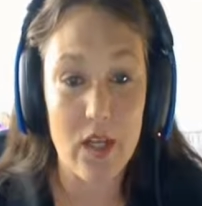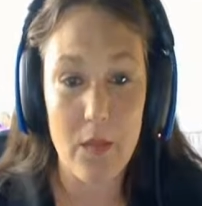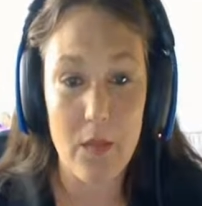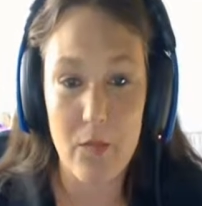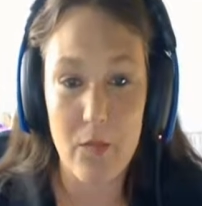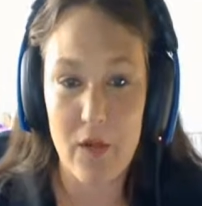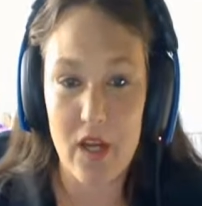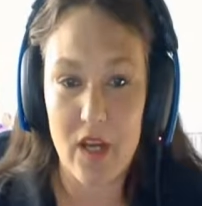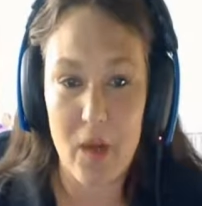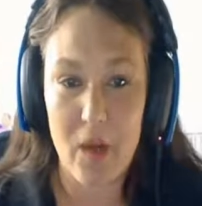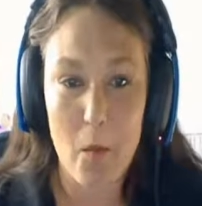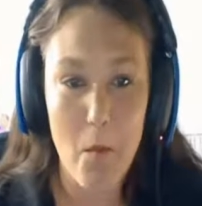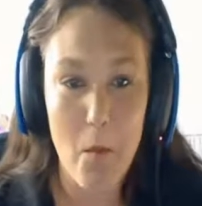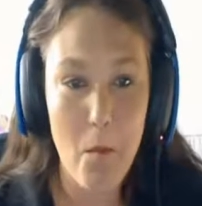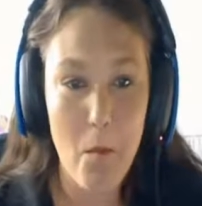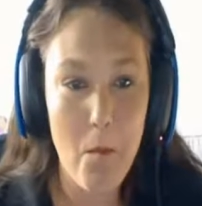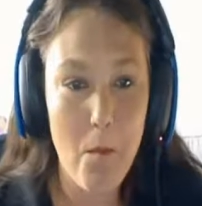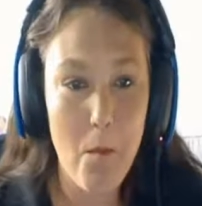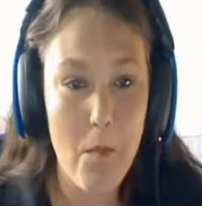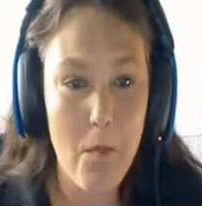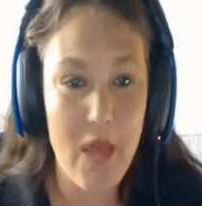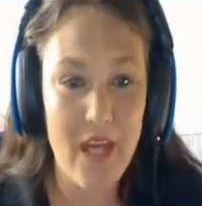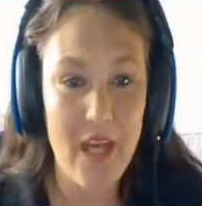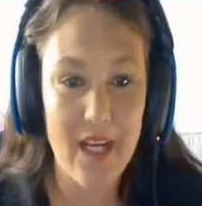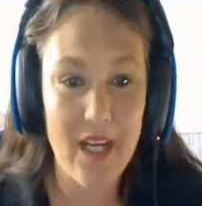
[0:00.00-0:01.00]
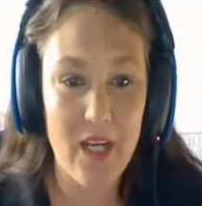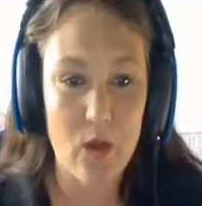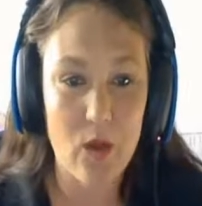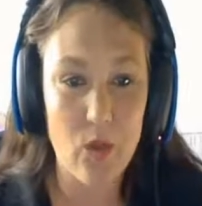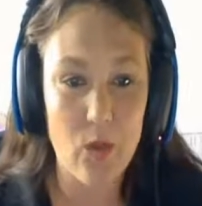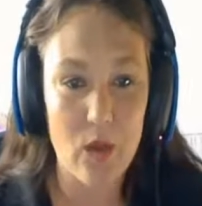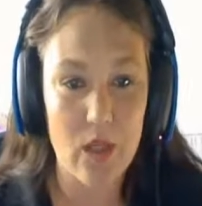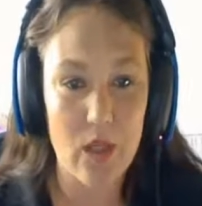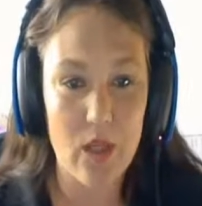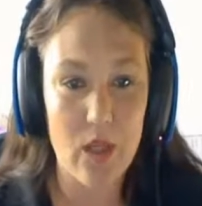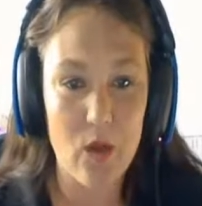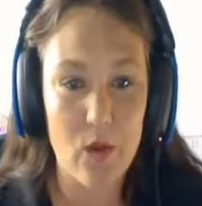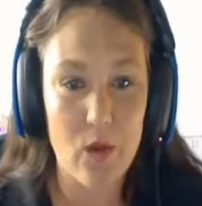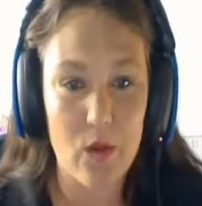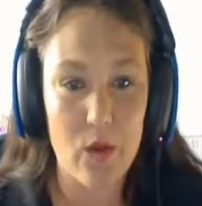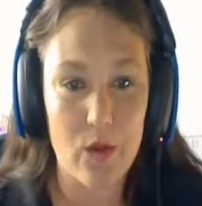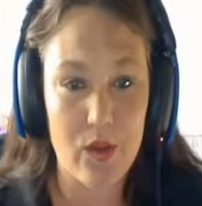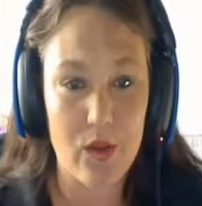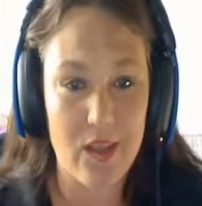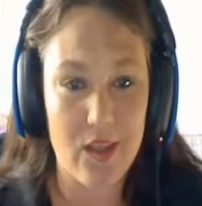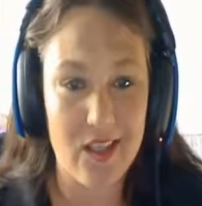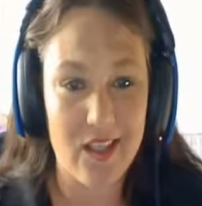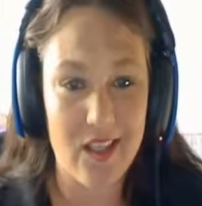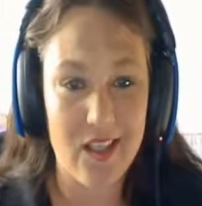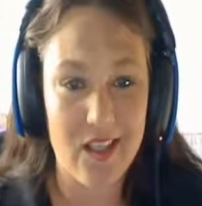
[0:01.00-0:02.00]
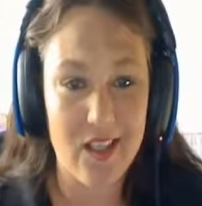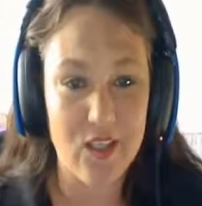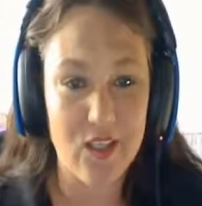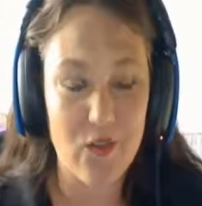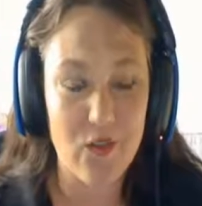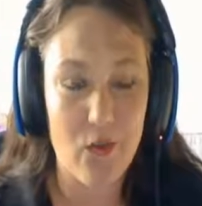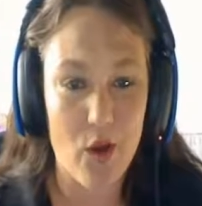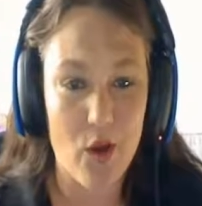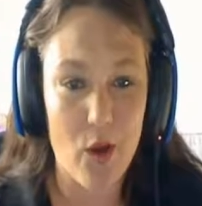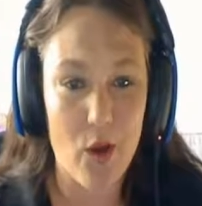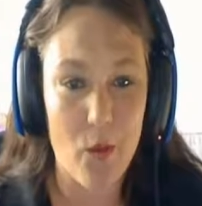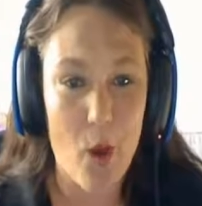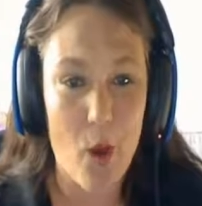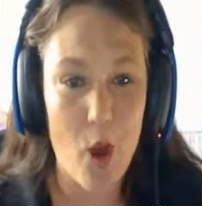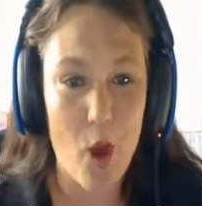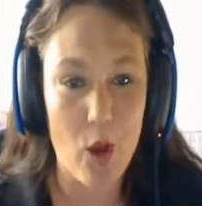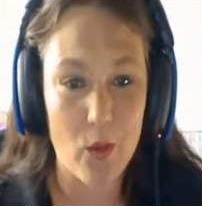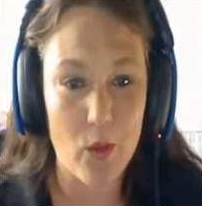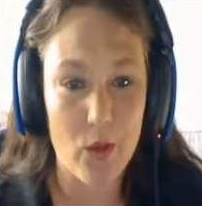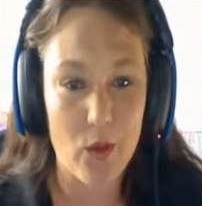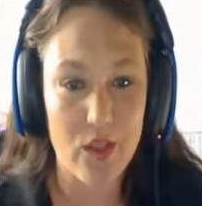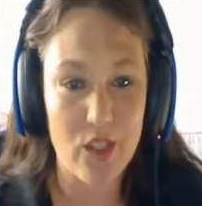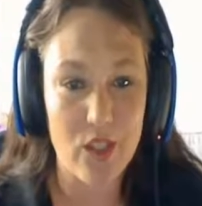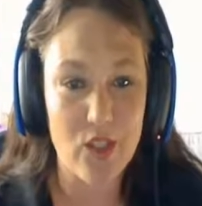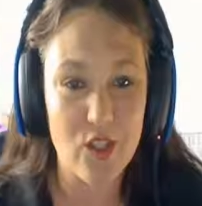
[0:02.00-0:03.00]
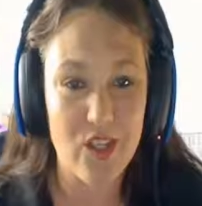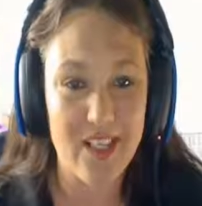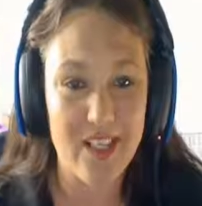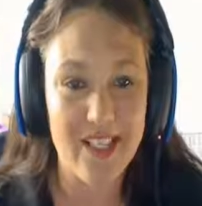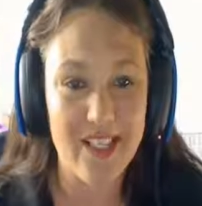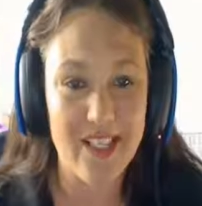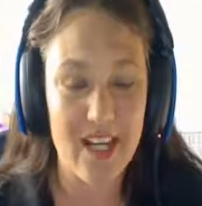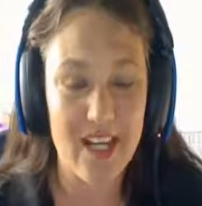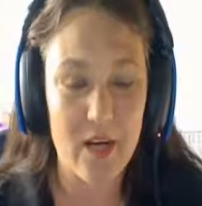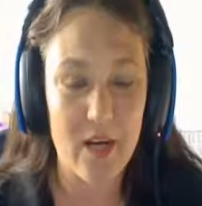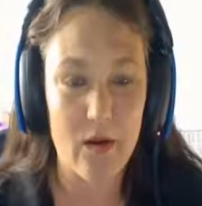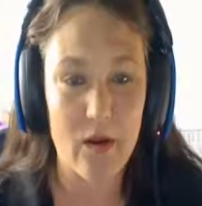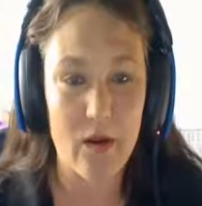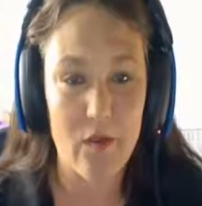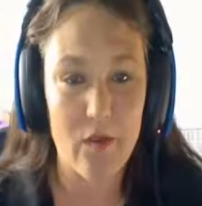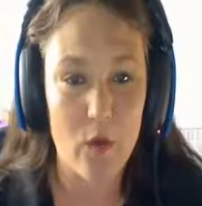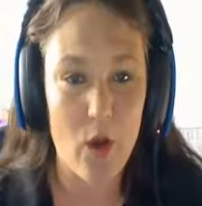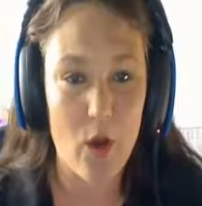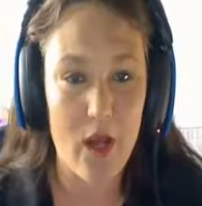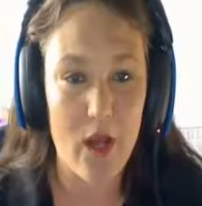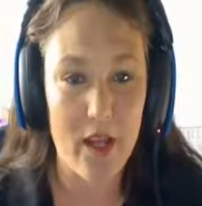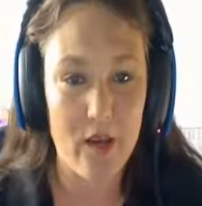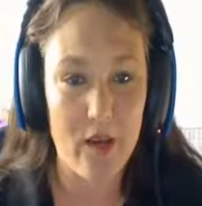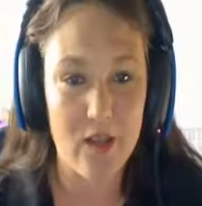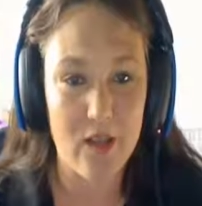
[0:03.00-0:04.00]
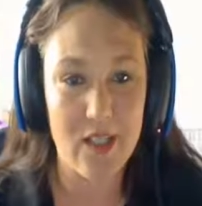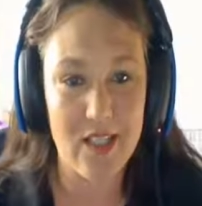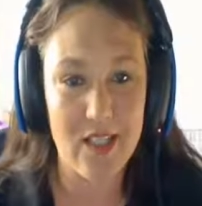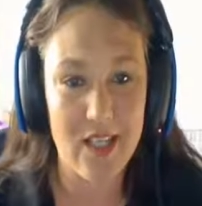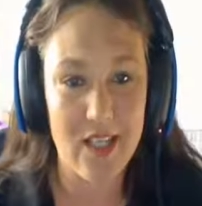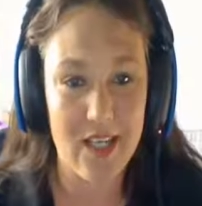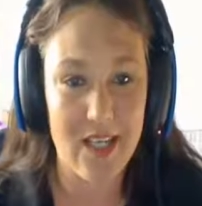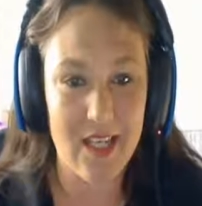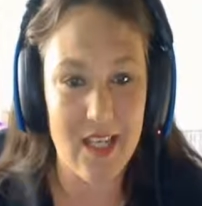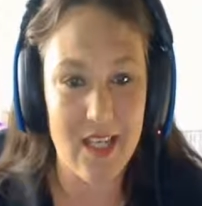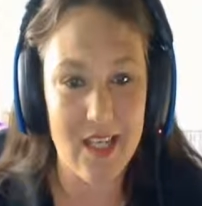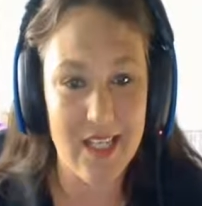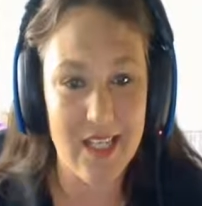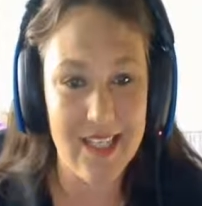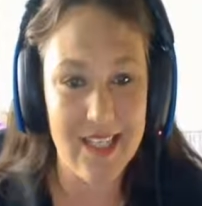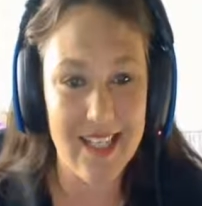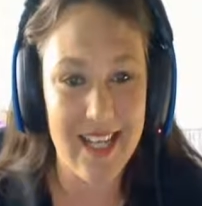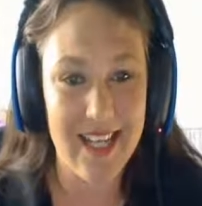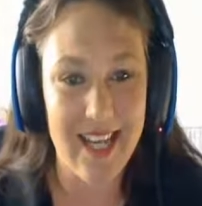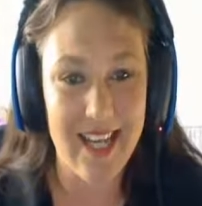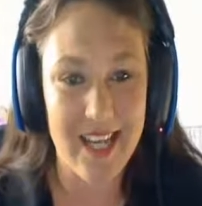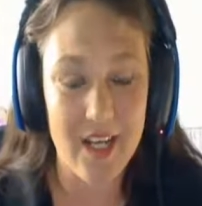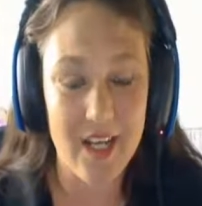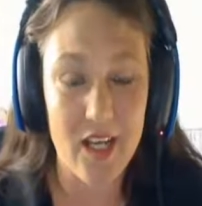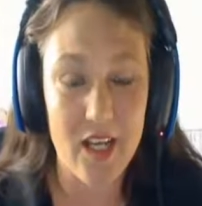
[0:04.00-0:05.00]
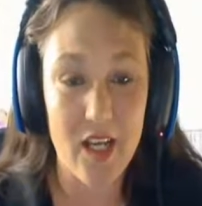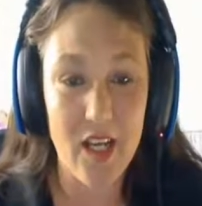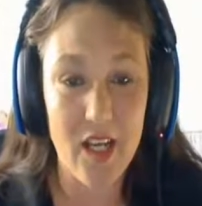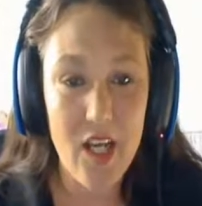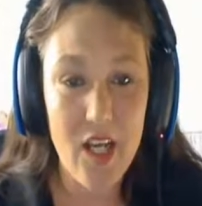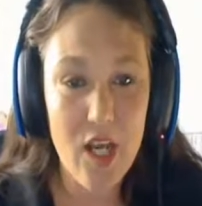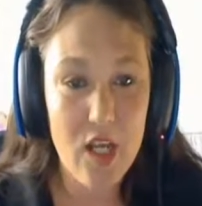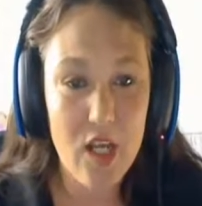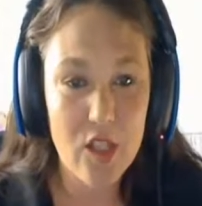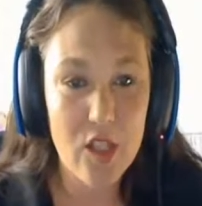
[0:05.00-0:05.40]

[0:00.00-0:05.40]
They bring many really cool things from all around the tri-state area of Ohio, Kentucky, and Indiana,